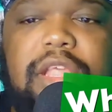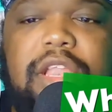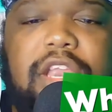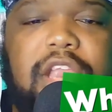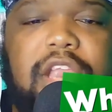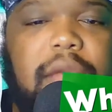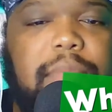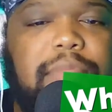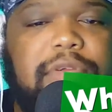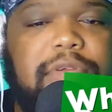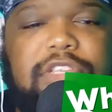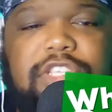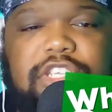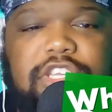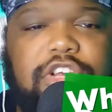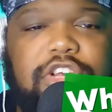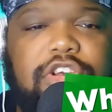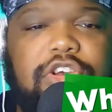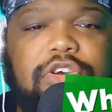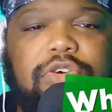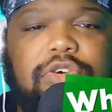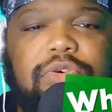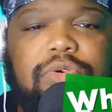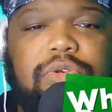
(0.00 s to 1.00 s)
Number
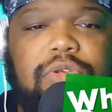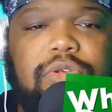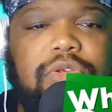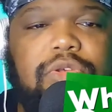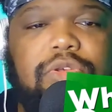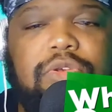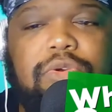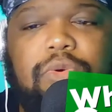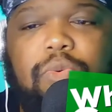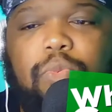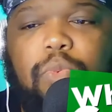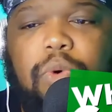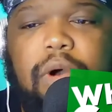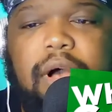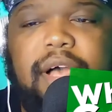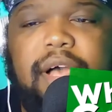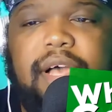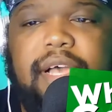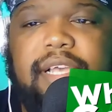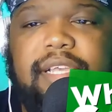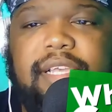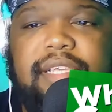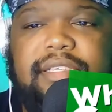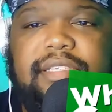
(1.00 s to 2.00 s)
2
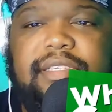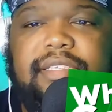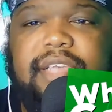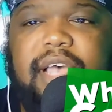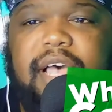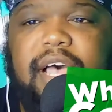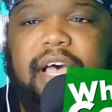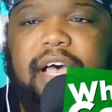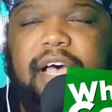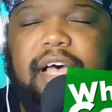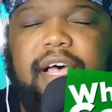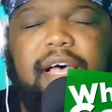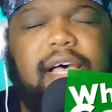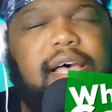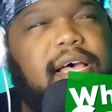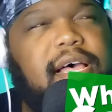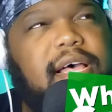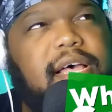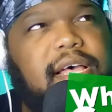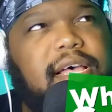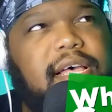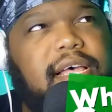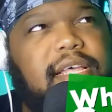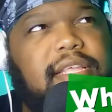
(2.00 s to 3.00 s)
was
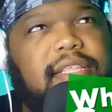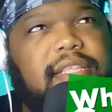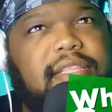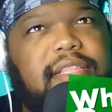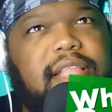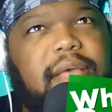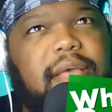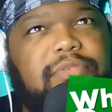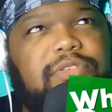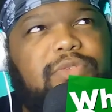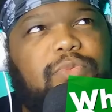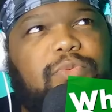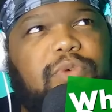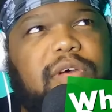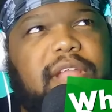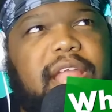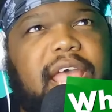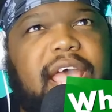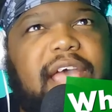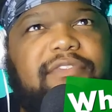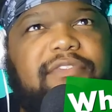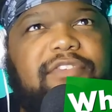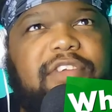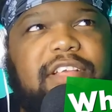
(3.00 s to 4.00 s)
that was the one
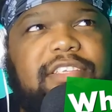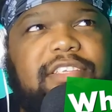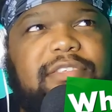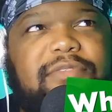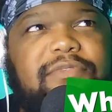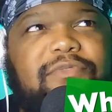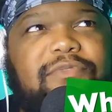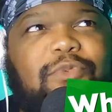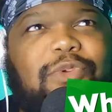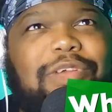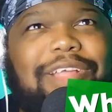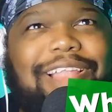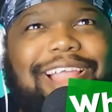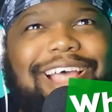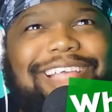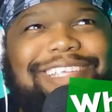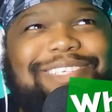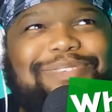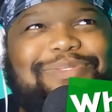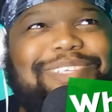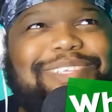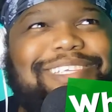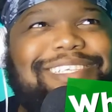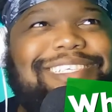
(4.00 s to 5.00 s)
after I
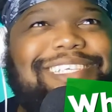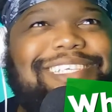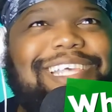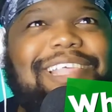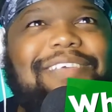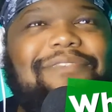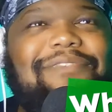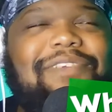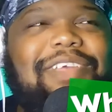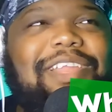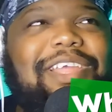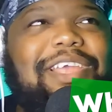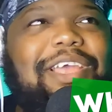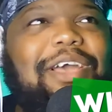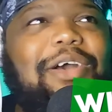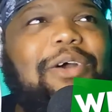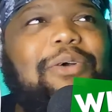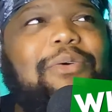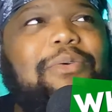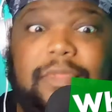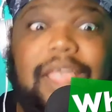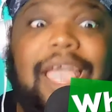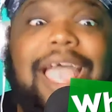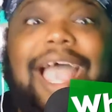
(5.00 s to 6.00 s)
realized it was a silly
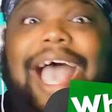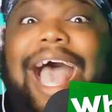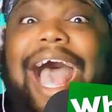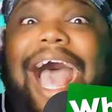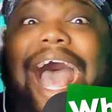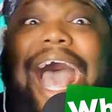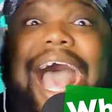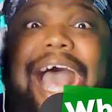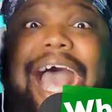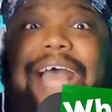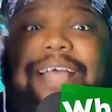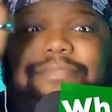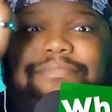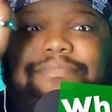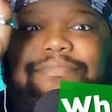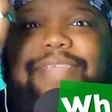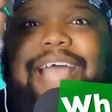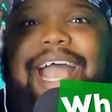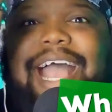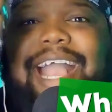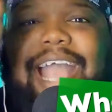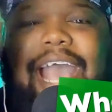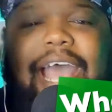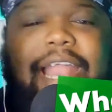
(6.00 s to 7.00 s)
video.
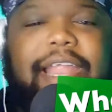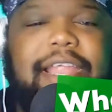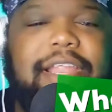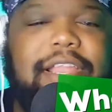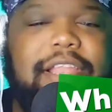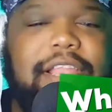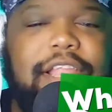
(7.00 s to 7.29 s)
I got it.